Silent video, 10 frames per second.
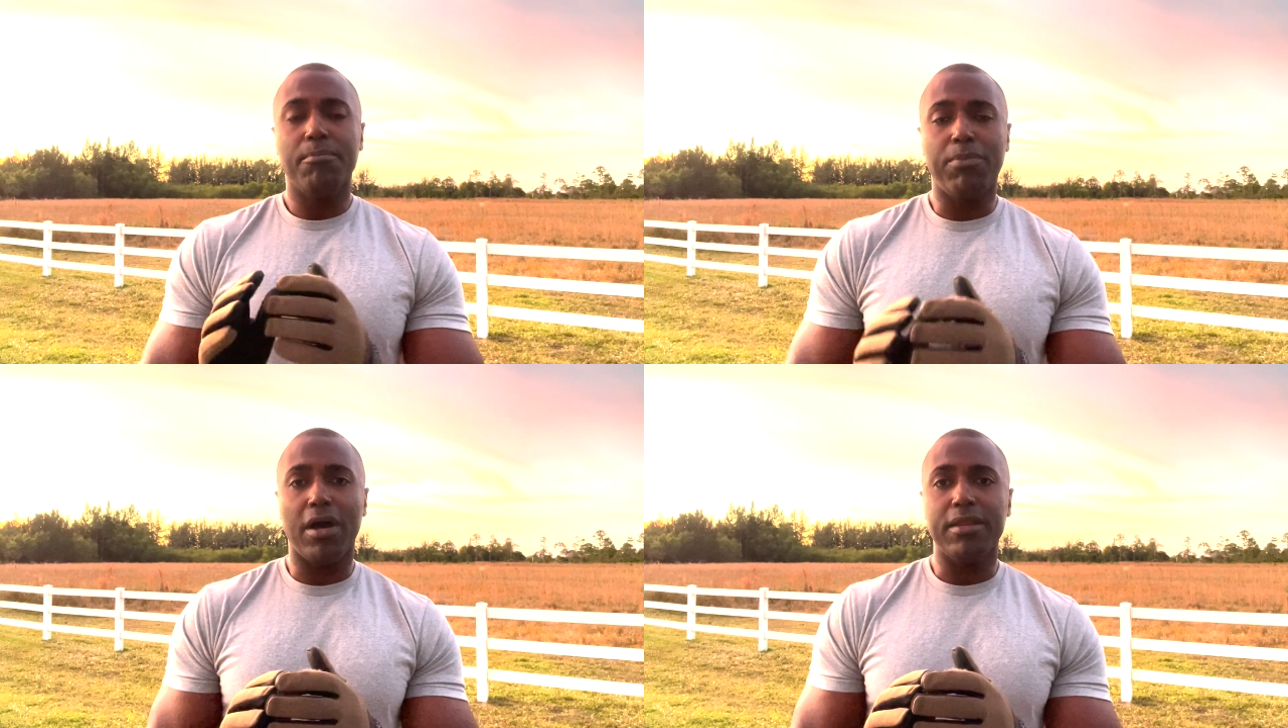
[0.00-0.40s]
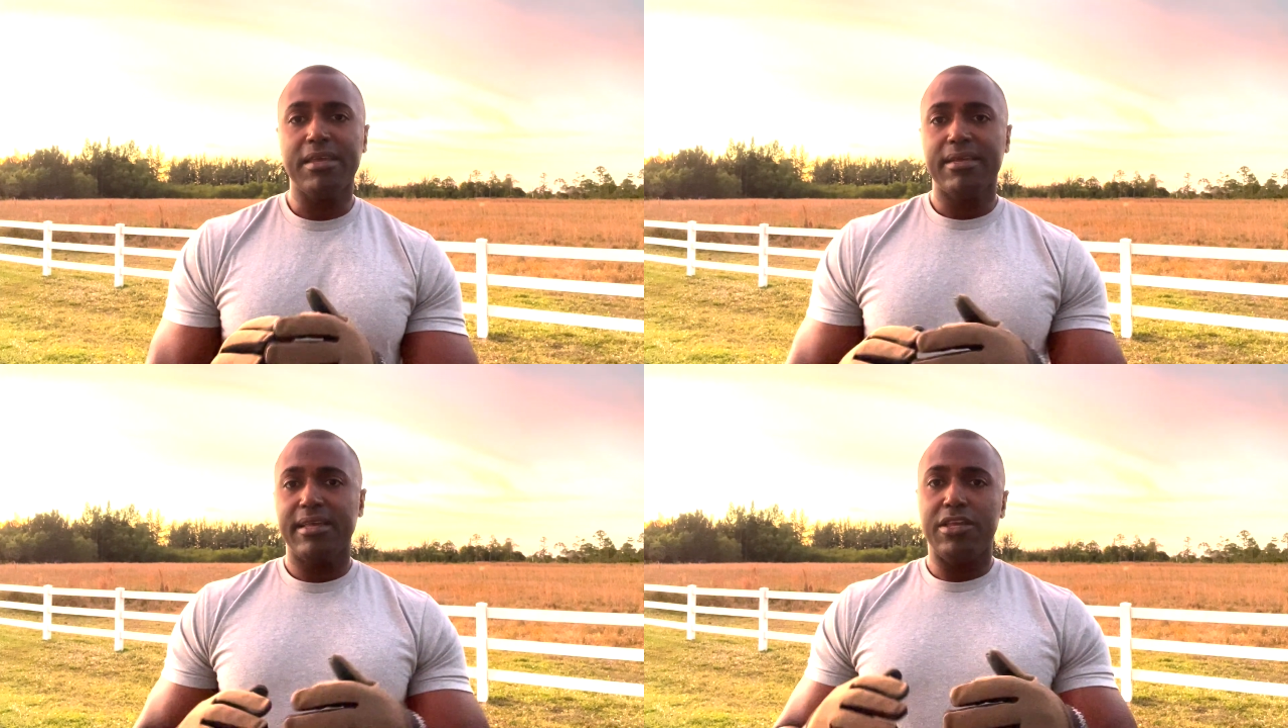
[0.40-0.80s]
but
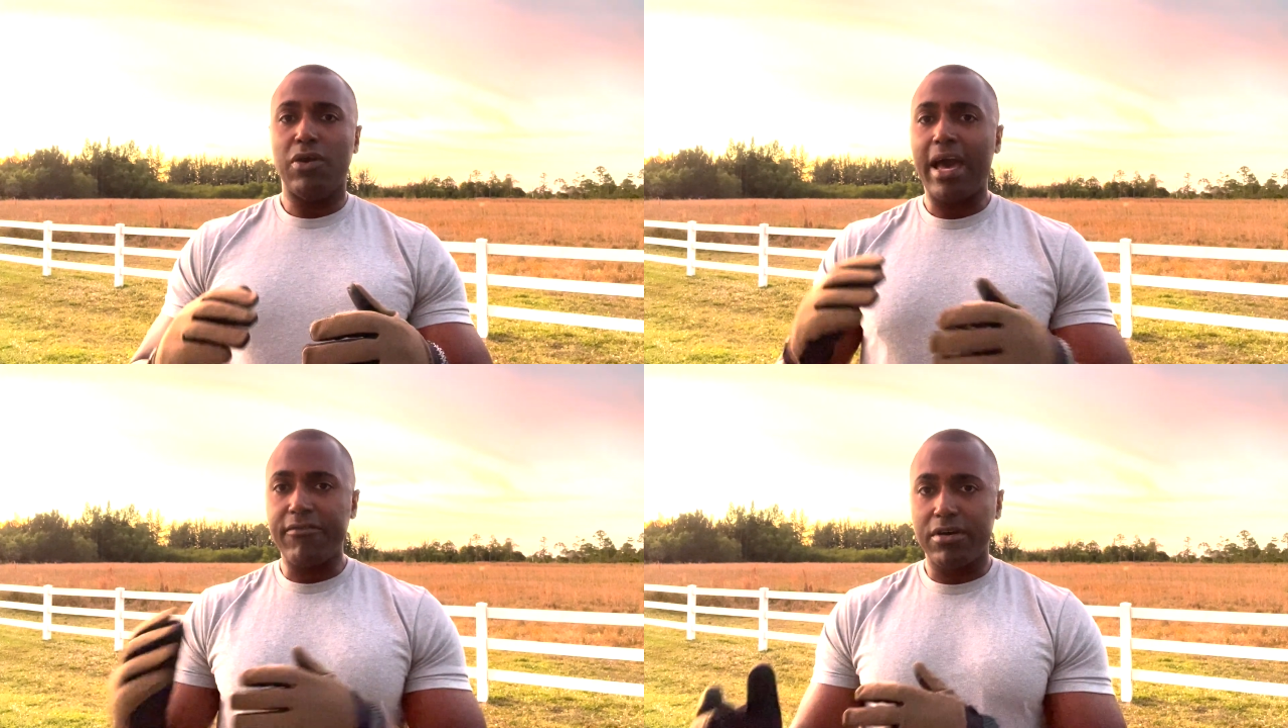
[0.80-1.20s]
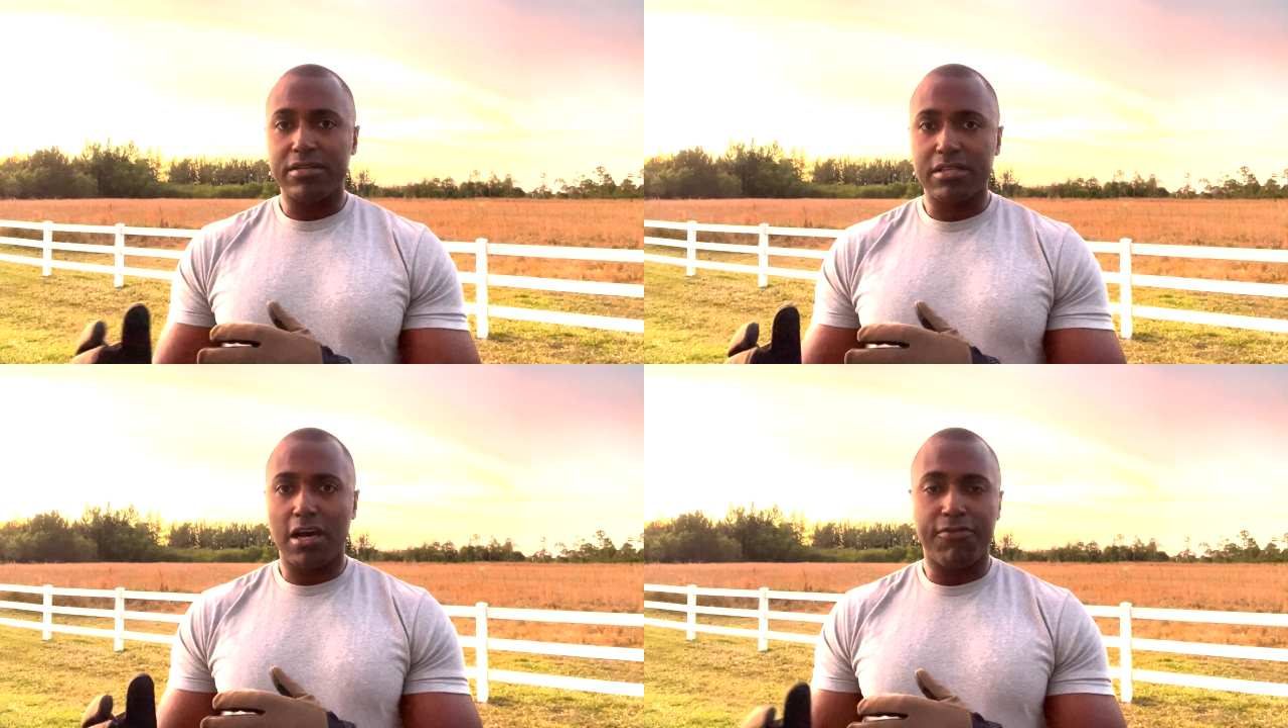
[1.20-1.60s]
you have a
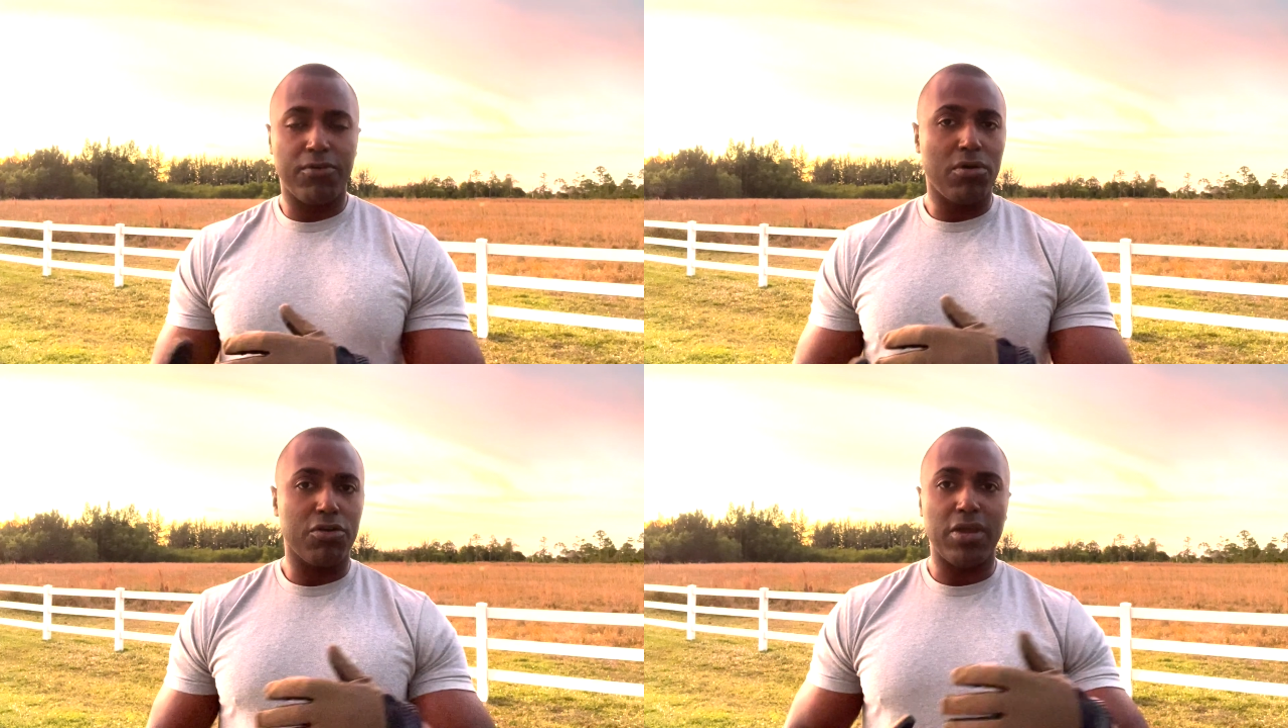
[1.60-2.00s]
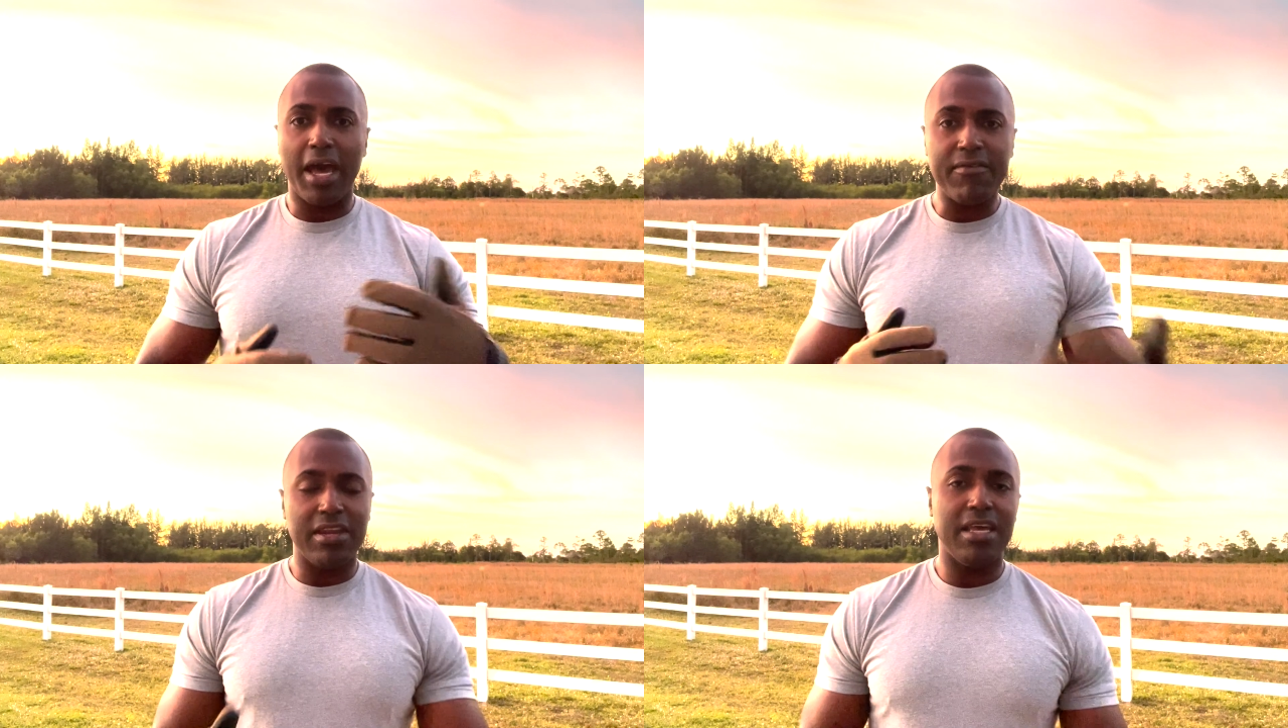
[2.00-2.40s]
scuffle or you
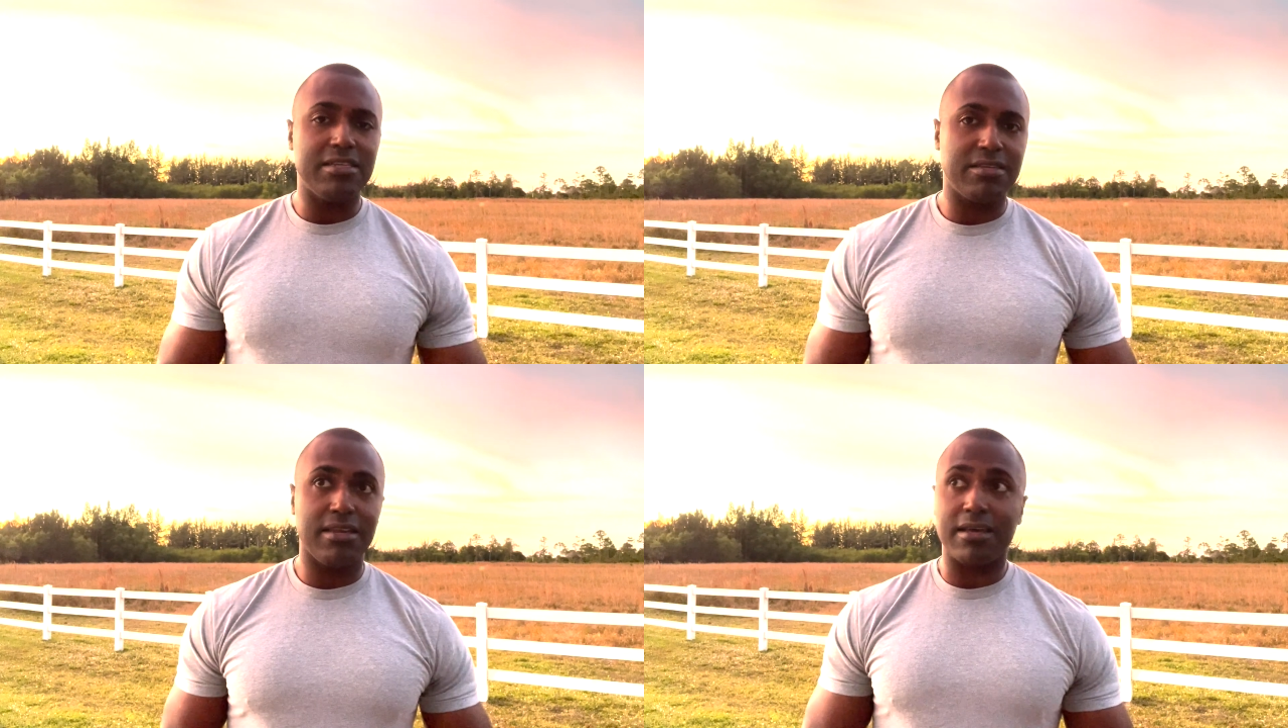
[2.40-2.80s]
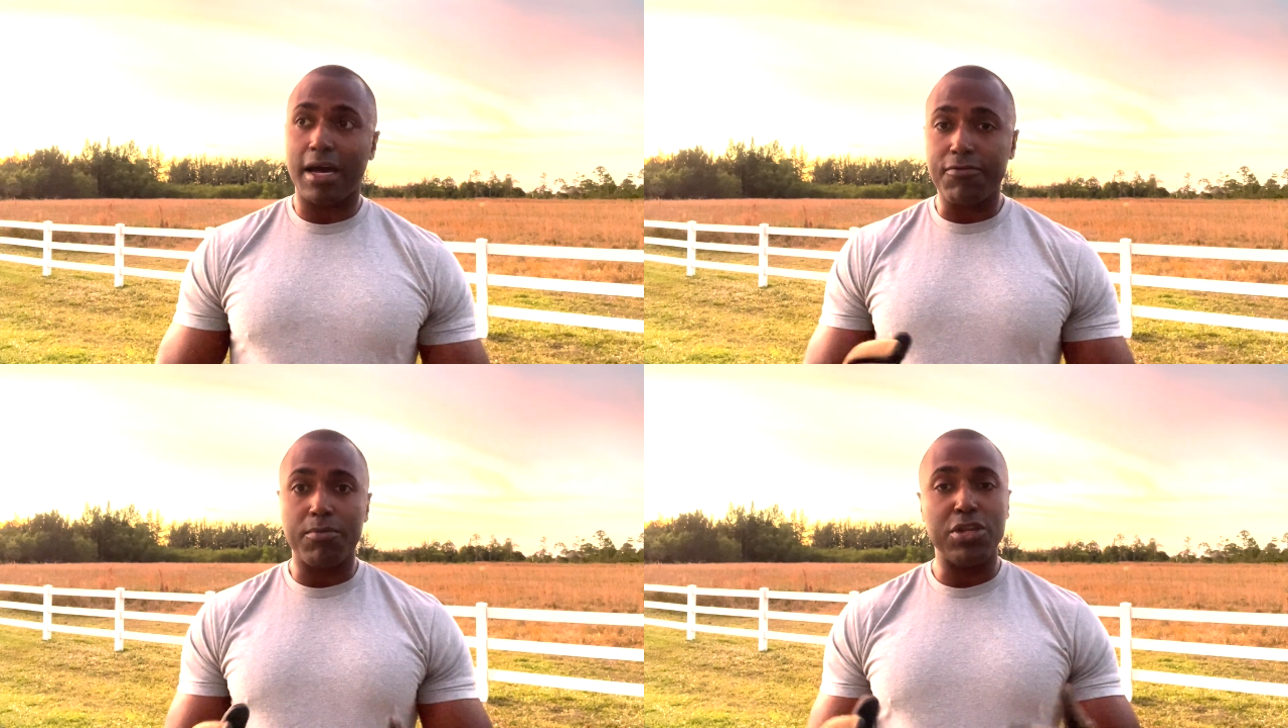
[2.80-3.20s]
have an incident,
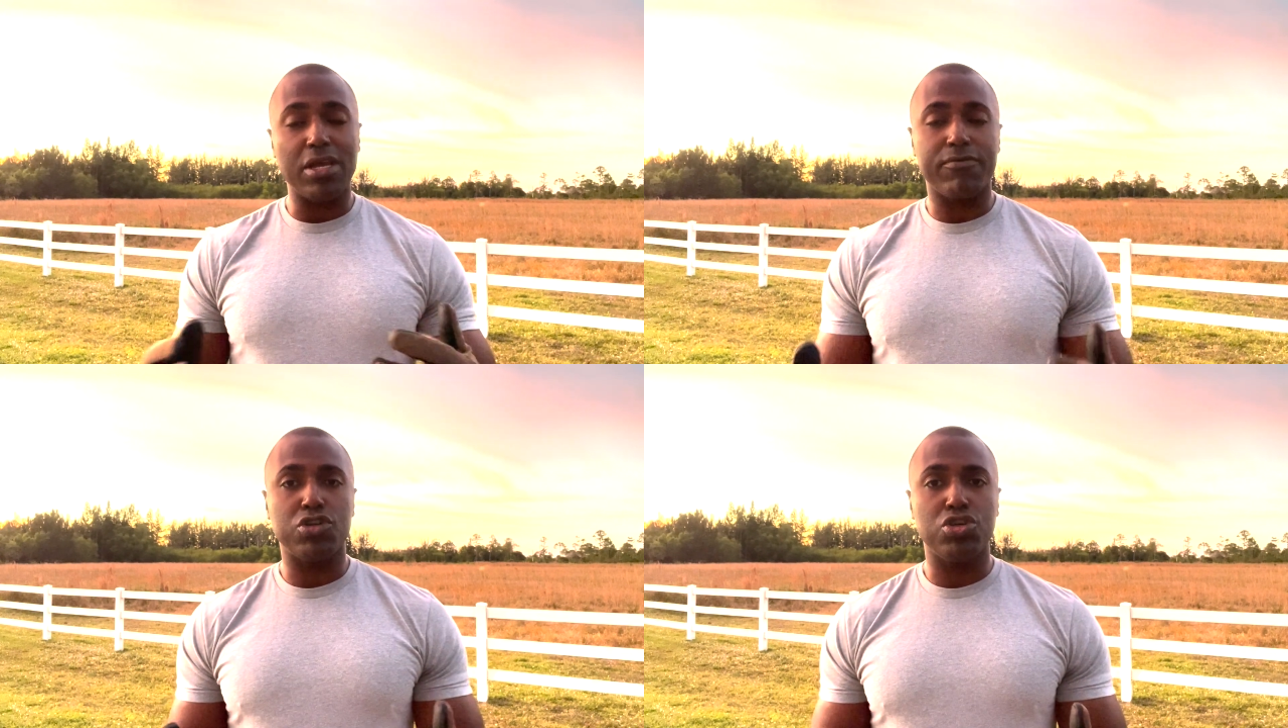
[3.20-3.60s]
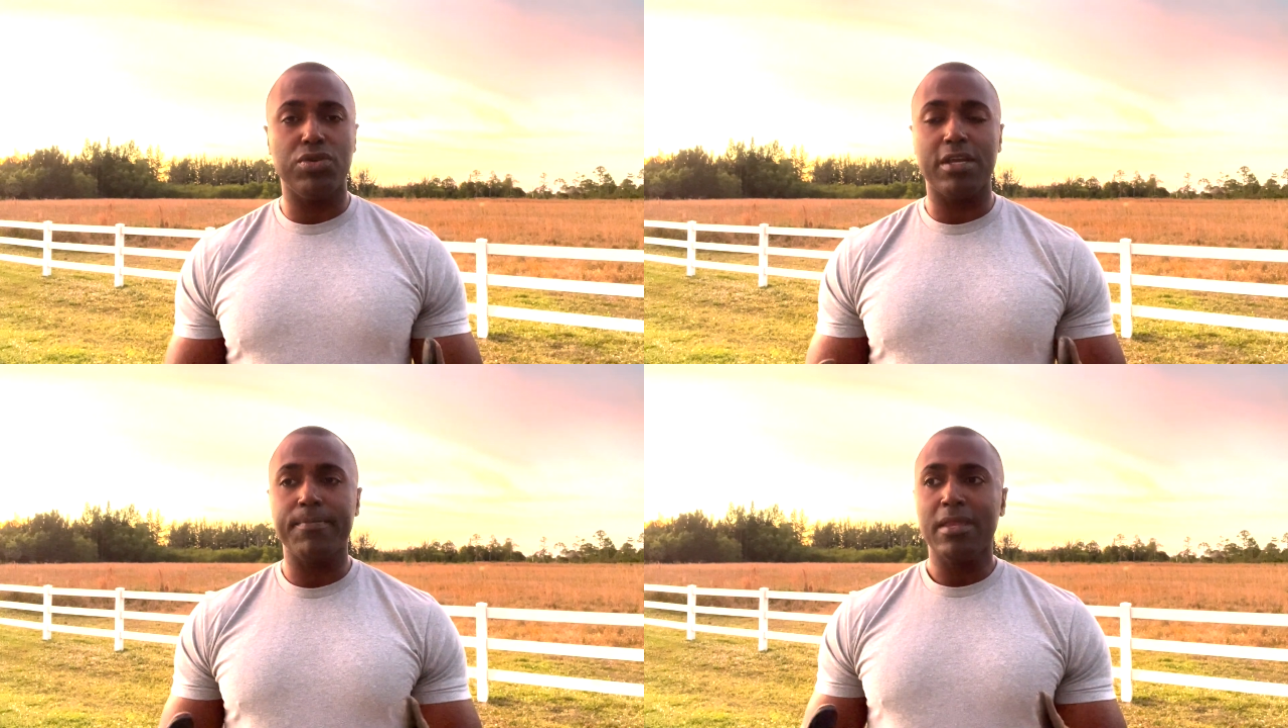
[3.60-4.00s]
God forbid you have a
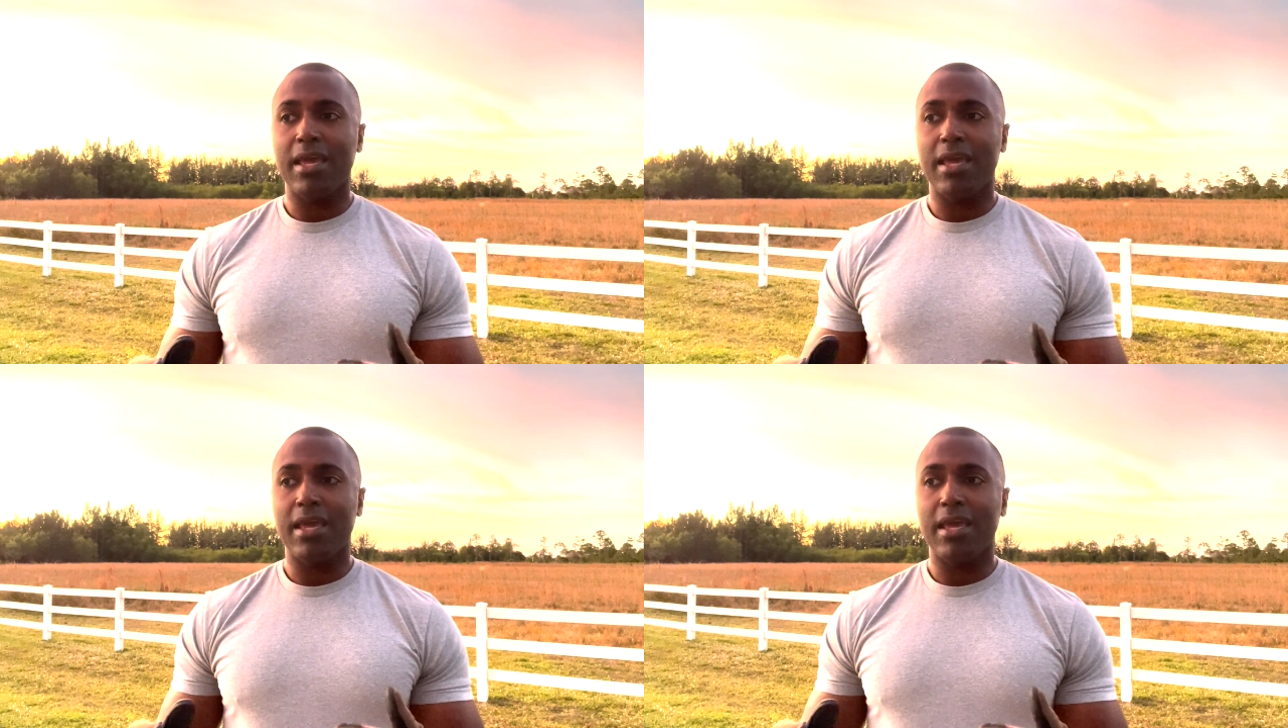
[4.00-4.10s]
shooting,